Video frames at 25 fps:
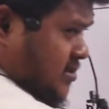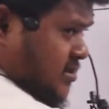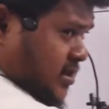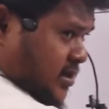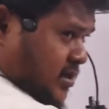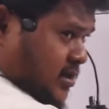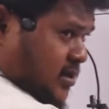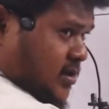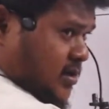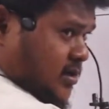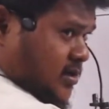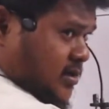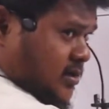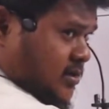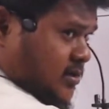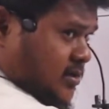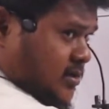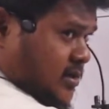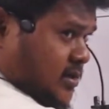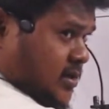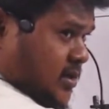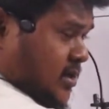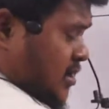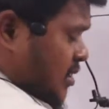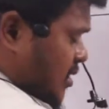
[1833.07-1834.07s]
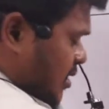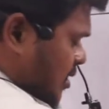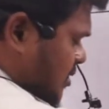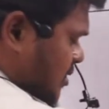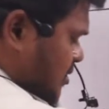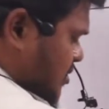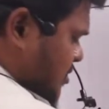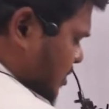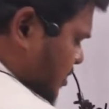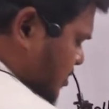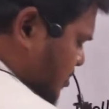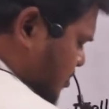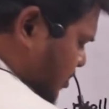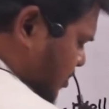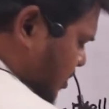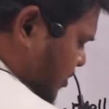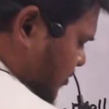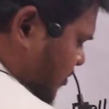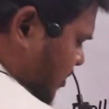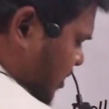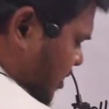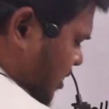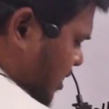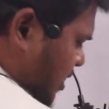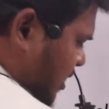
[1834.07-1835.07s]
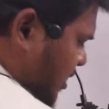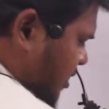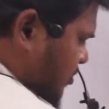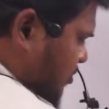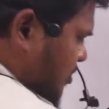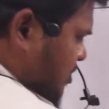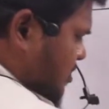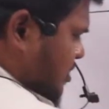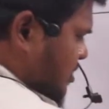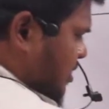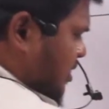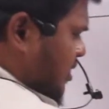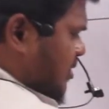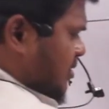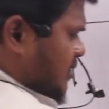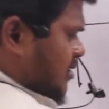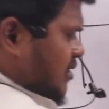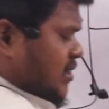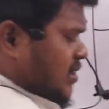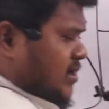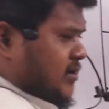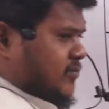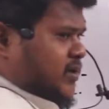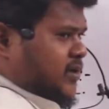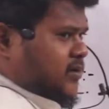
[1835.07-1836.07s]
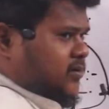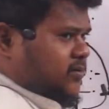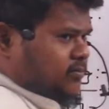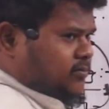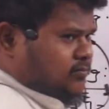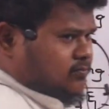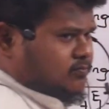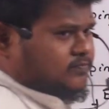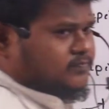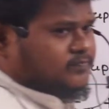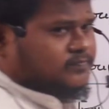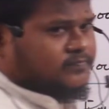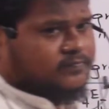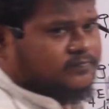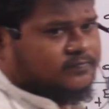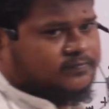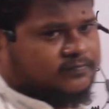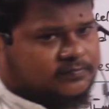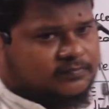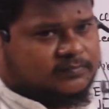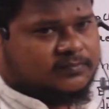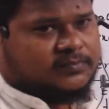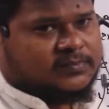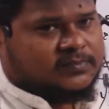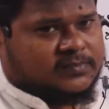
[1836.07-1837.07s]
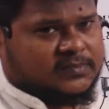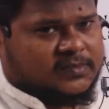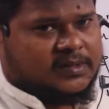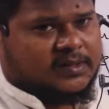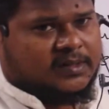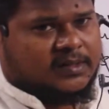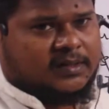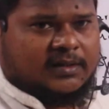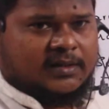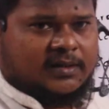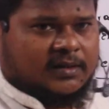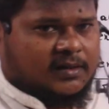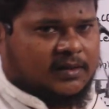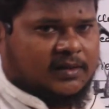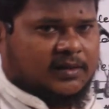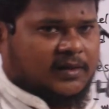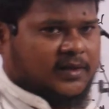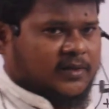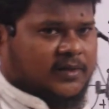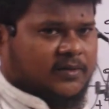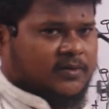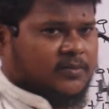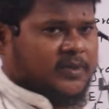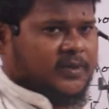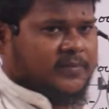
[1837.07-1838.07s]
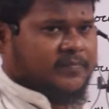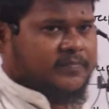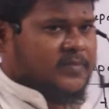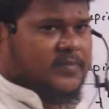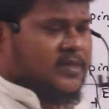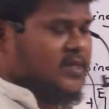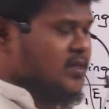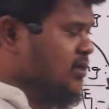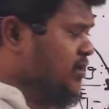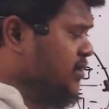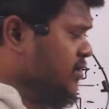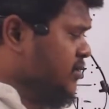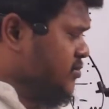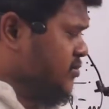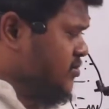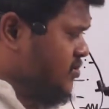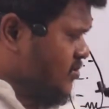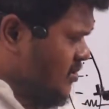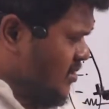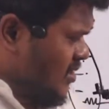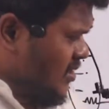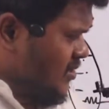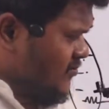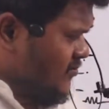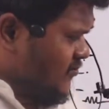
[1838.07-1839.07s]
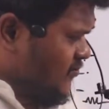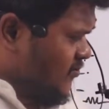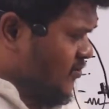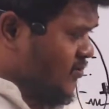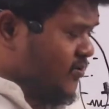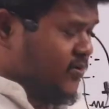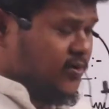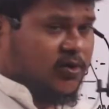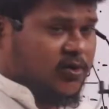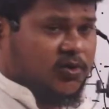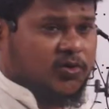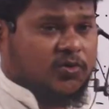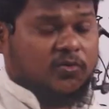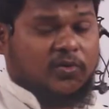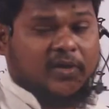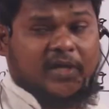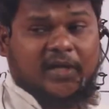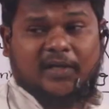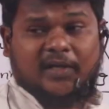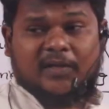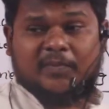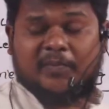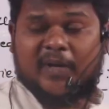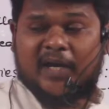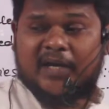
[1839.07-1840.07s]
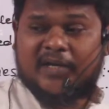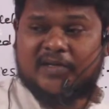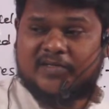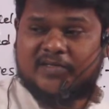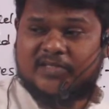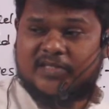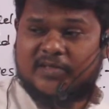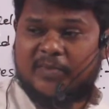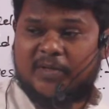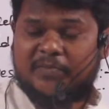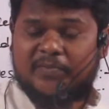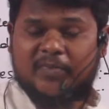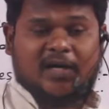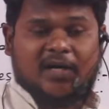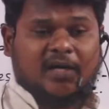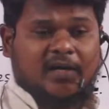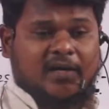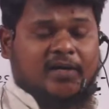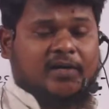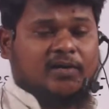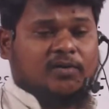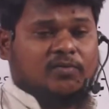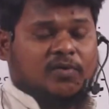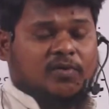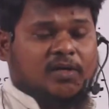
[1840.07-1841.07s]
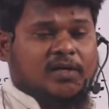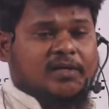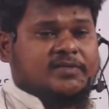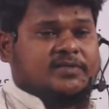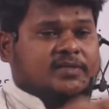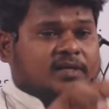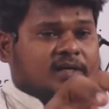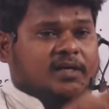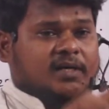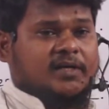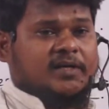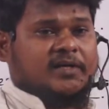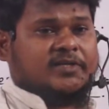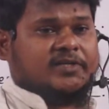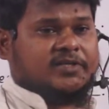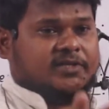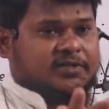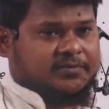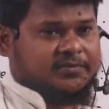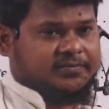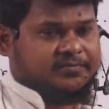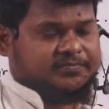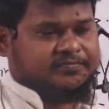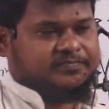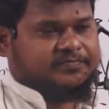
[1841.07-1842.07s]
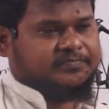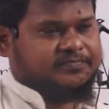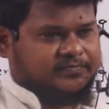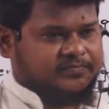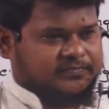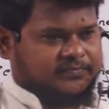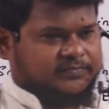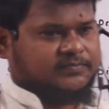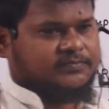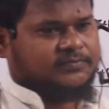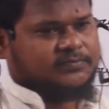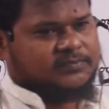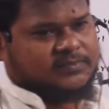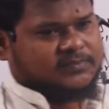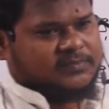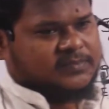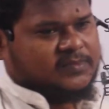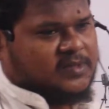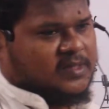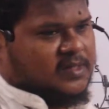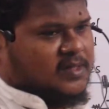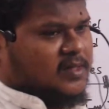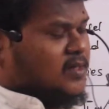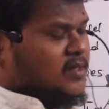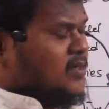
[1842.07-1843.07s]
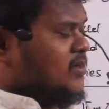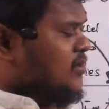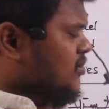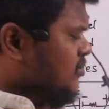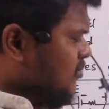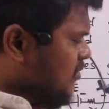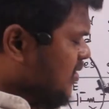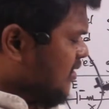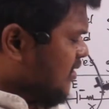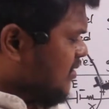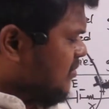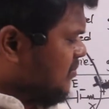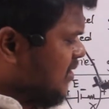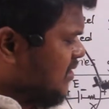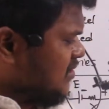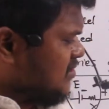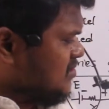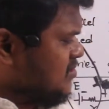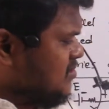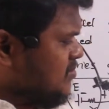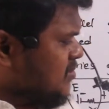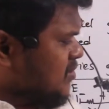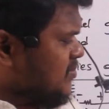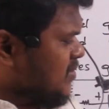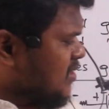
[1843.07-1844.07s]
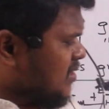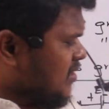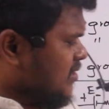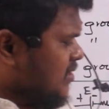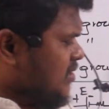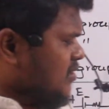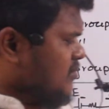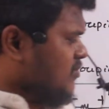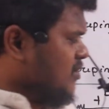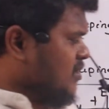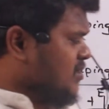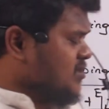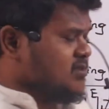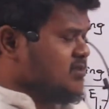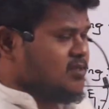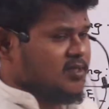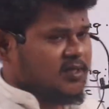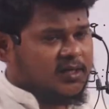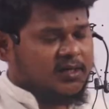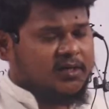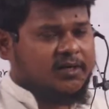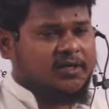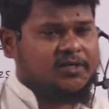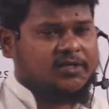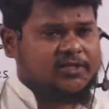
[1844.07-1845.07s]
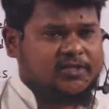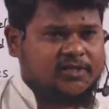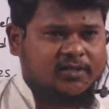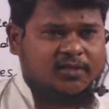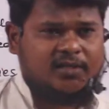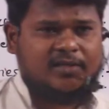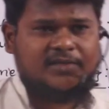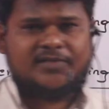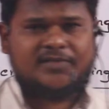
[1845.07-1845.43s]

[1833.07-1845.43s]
I got? N cells, so definitely I2 is greater than I1, no? Clear, no ma? So therefore, to get maximum current, what is the condition? To get maximum current, what is the condition in